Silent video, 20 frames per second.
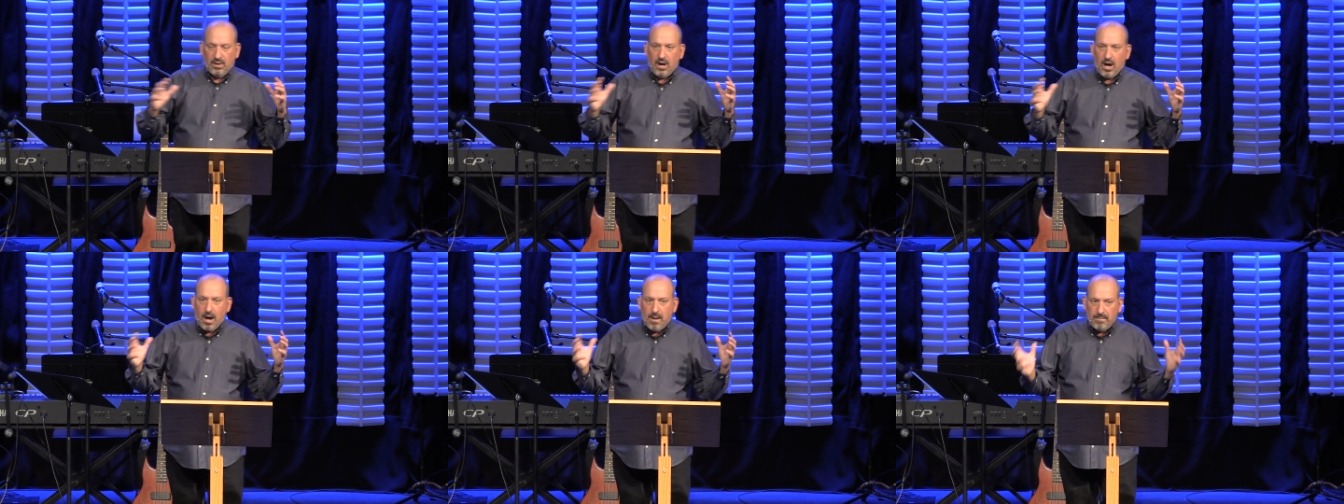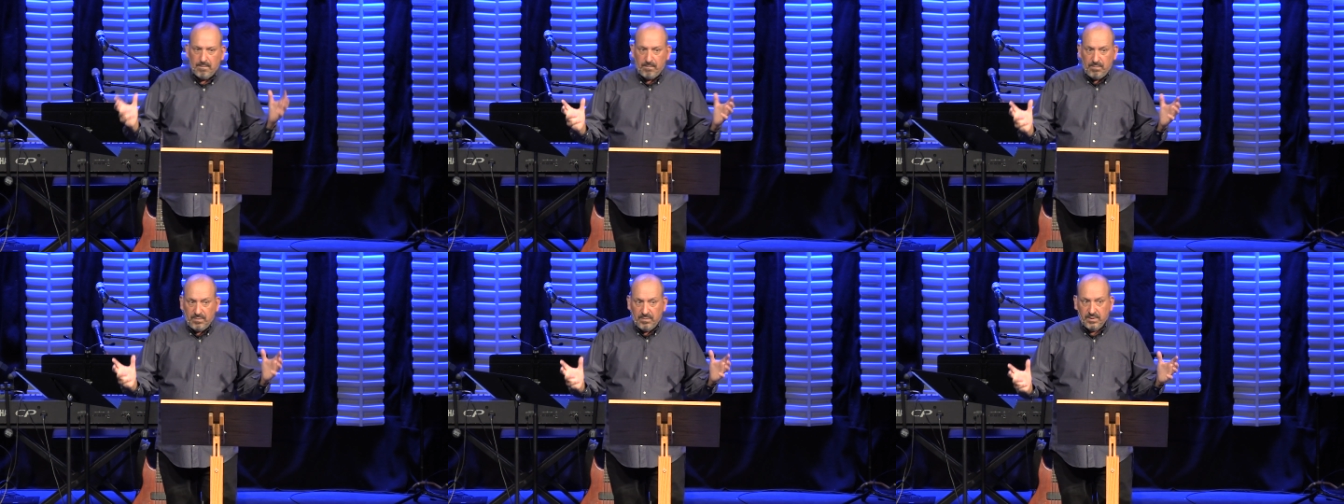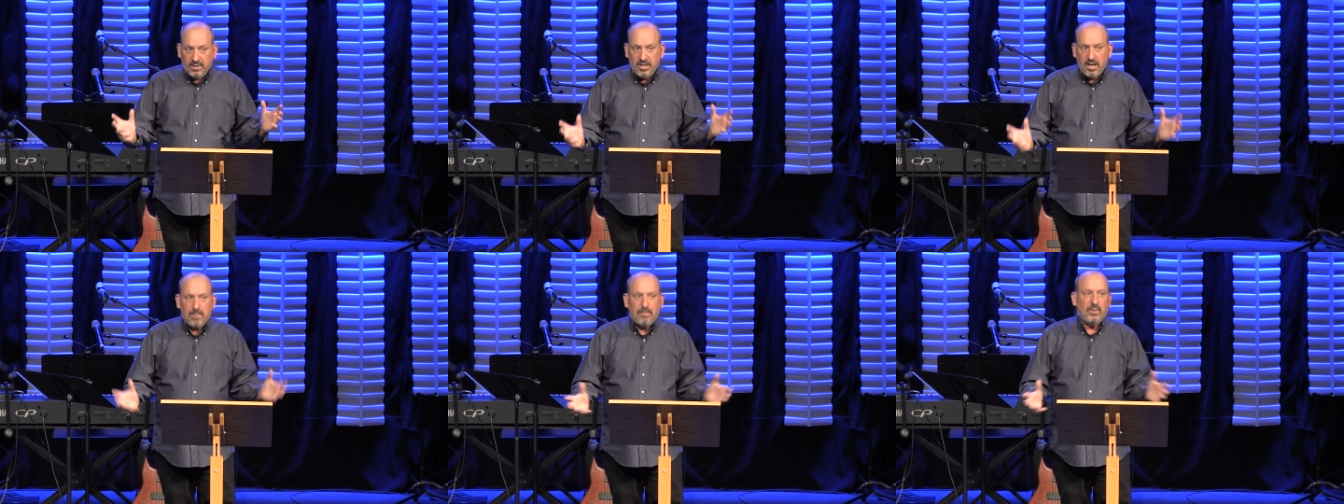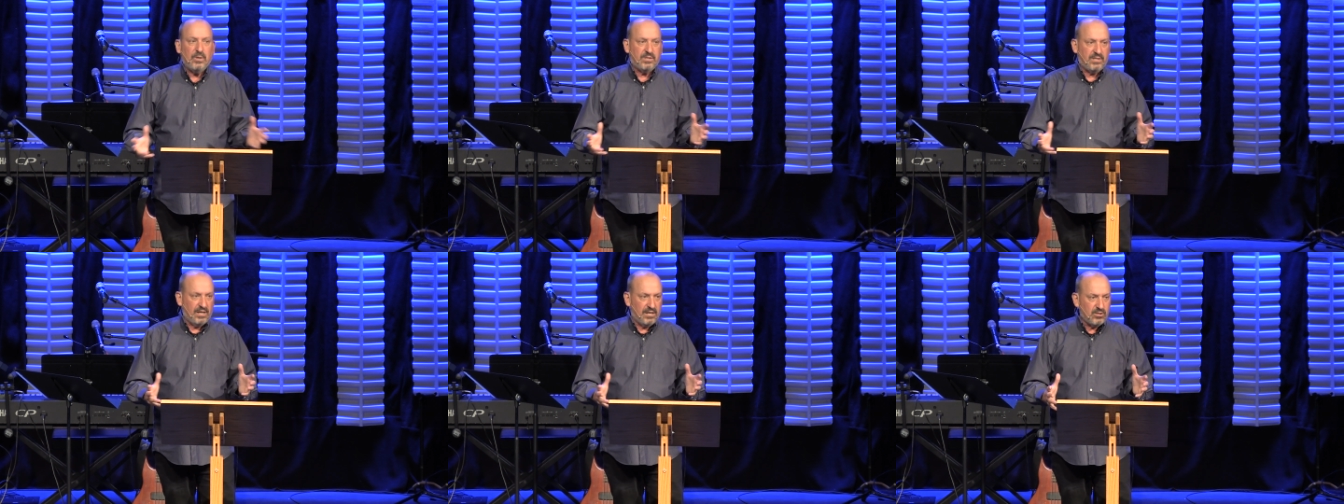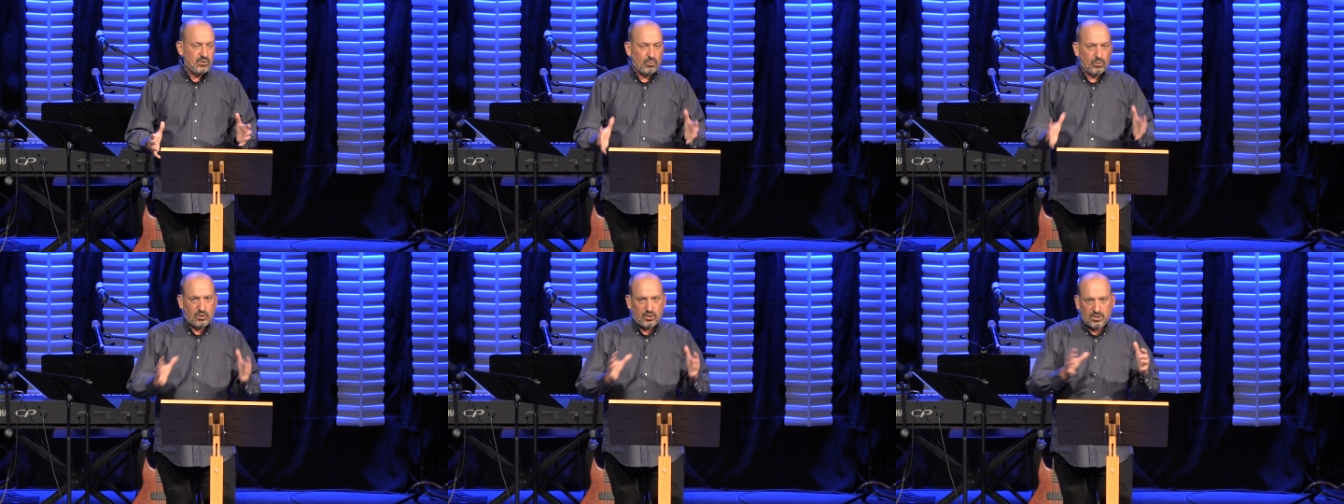
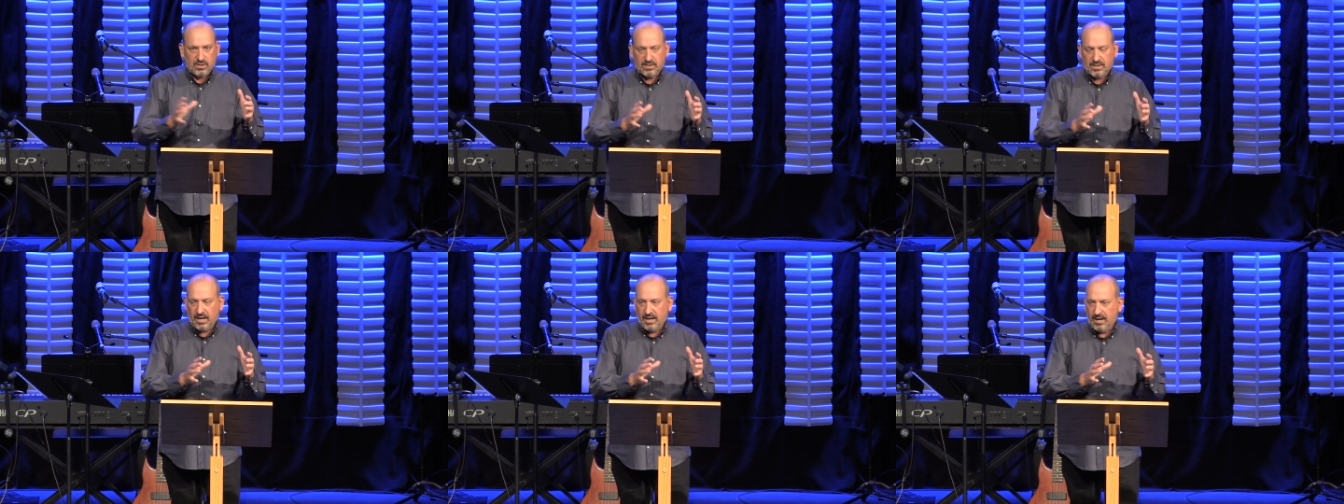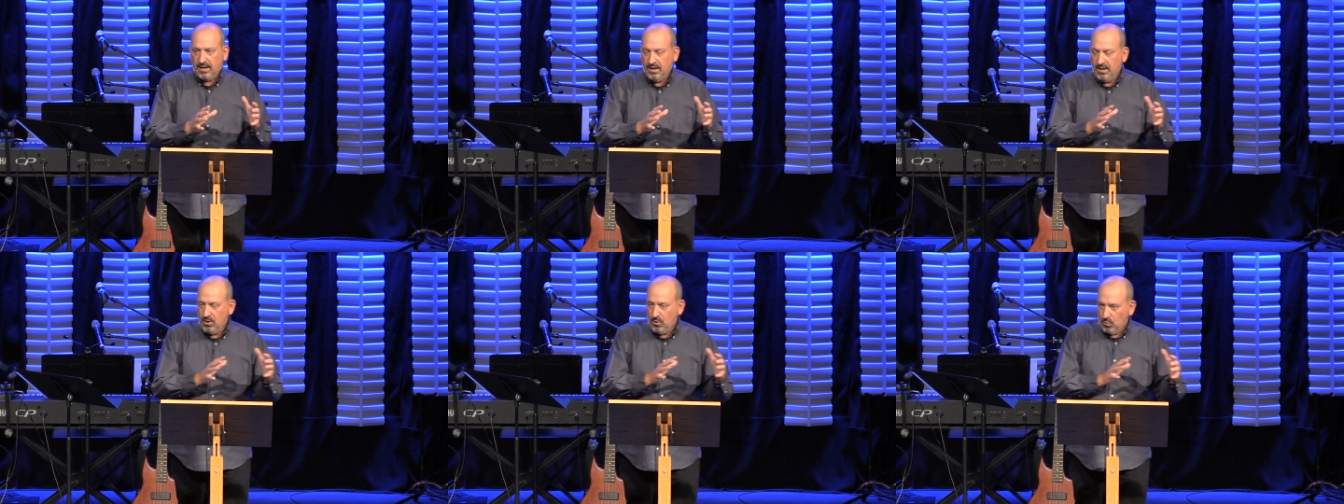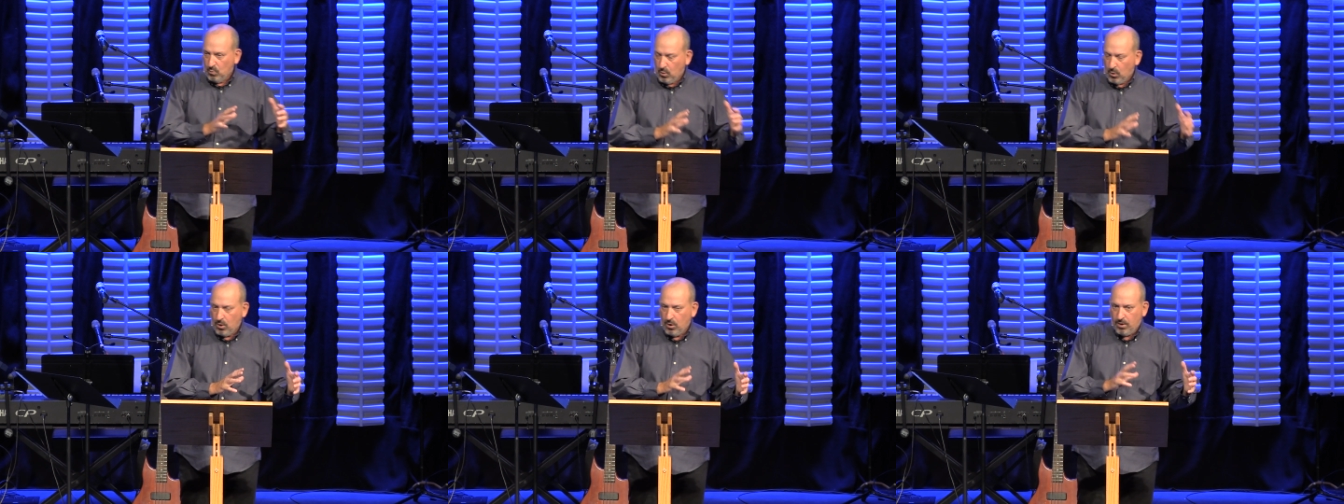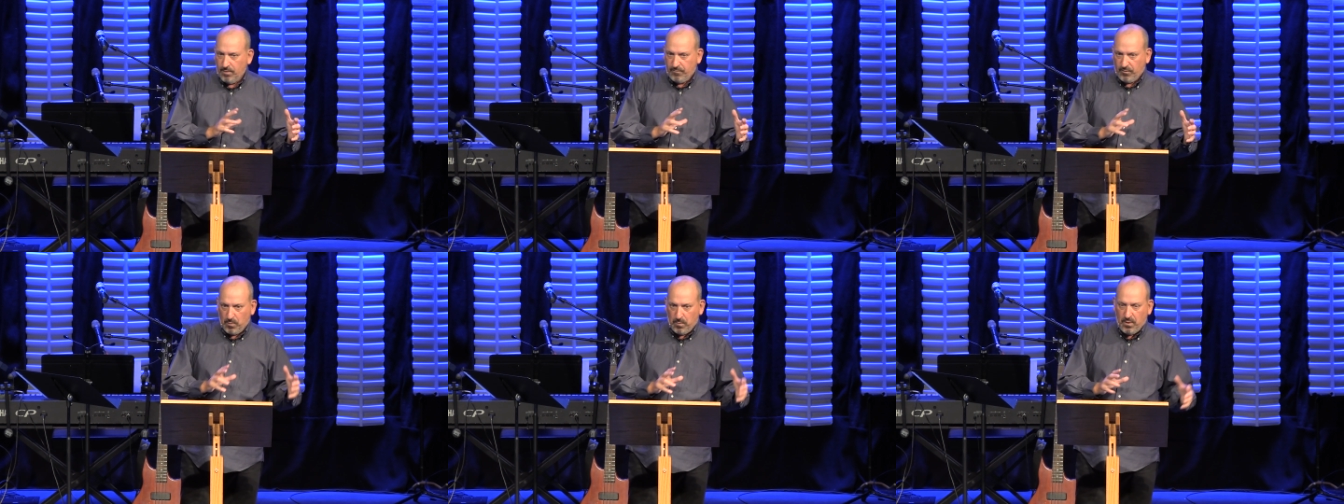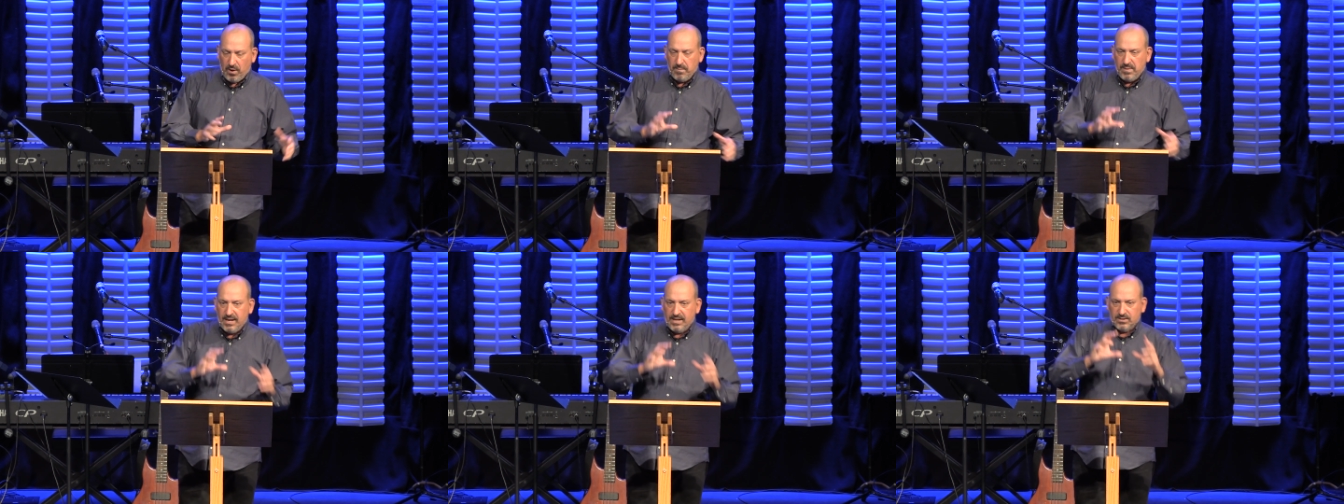omnipotence, which is a word
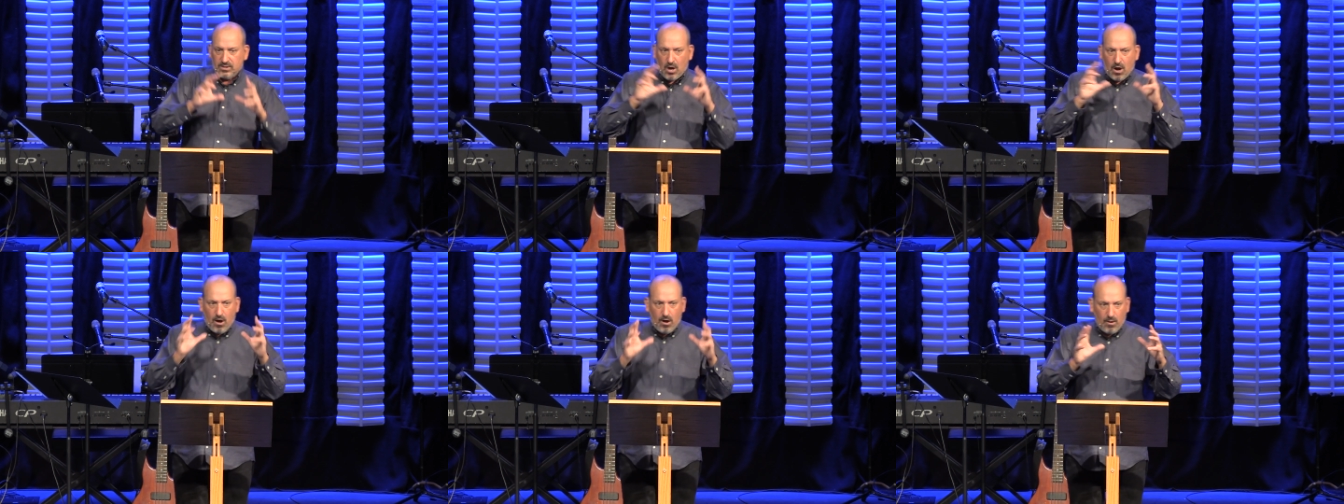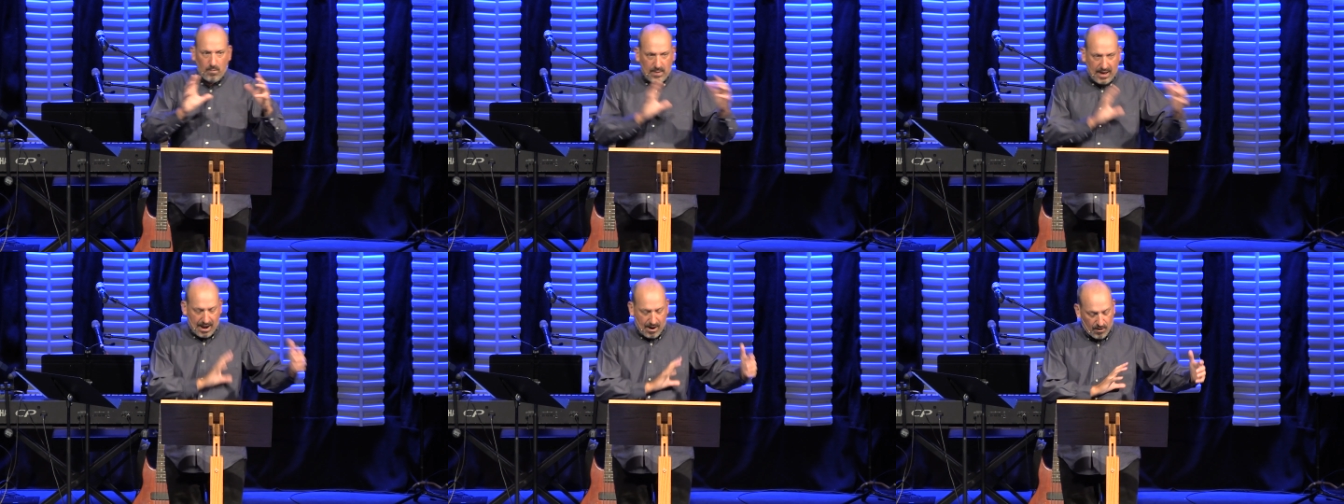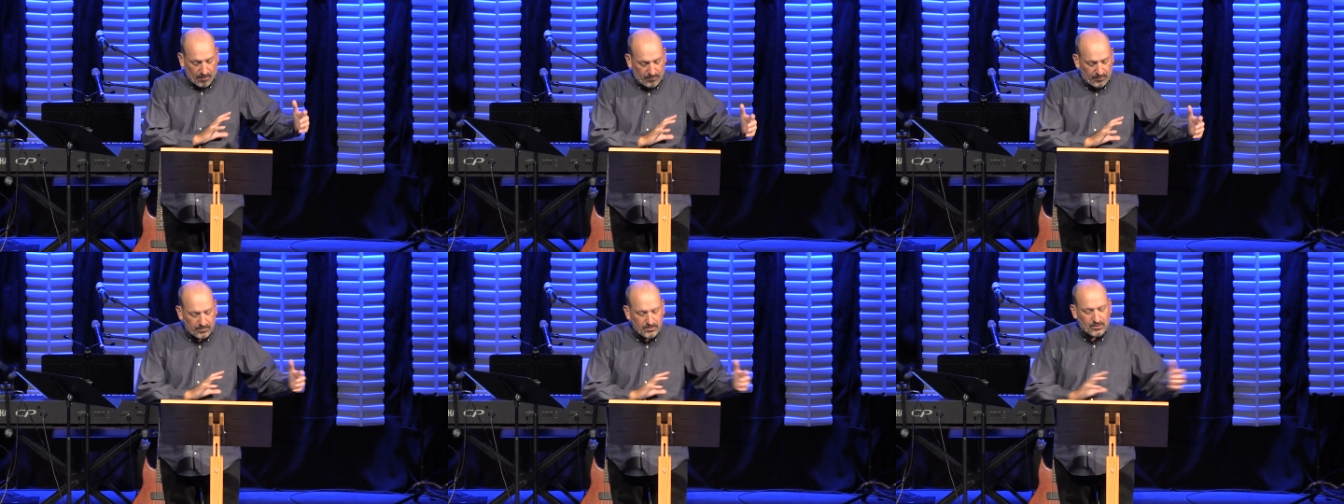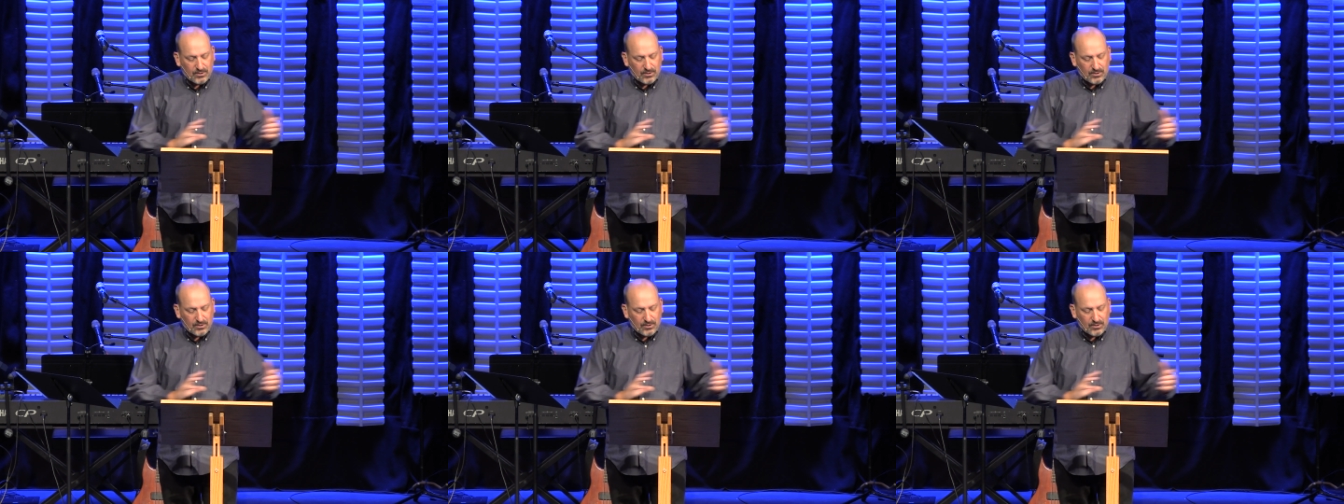for, it means all powerful.